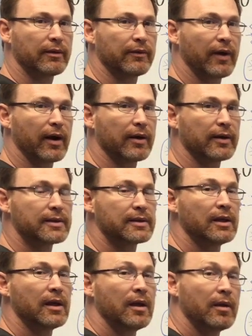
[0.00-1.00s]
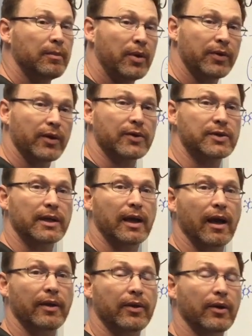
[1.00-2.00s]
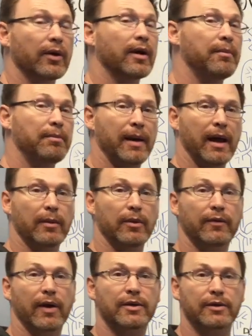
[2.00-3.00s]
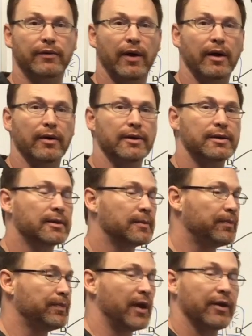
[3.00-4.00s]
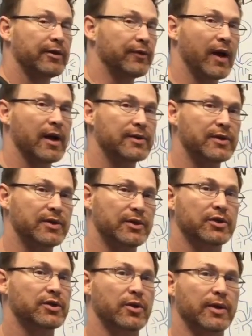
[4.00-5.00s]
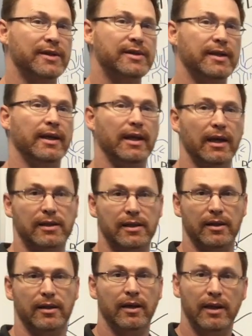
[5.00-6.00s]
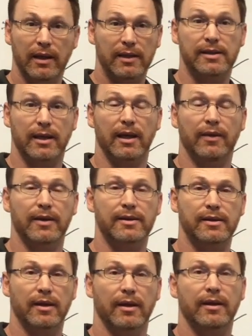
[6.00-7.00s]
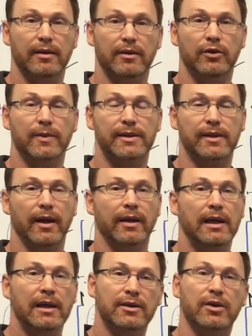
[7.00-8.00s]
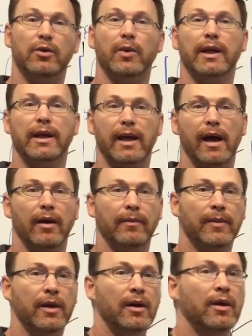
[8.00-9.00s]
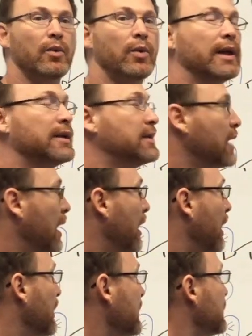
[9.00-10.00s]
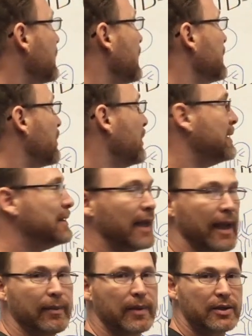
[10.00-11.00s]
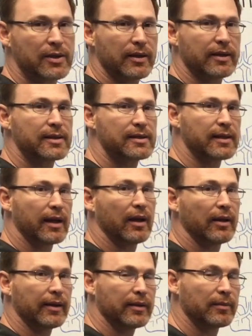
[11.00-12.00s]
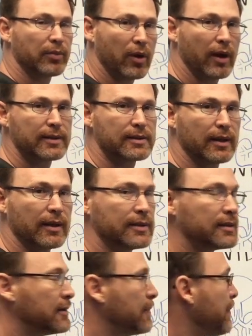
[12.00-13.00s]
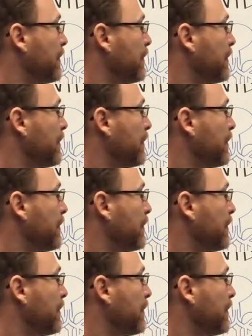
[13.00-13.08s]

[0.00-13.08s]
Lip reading: the virus, put those together, and bam, you've got your virus. Now this virus isn't just going to sit in this pneumocyte. It's going to want to get out. When it does, it's going to damage this cell in the process.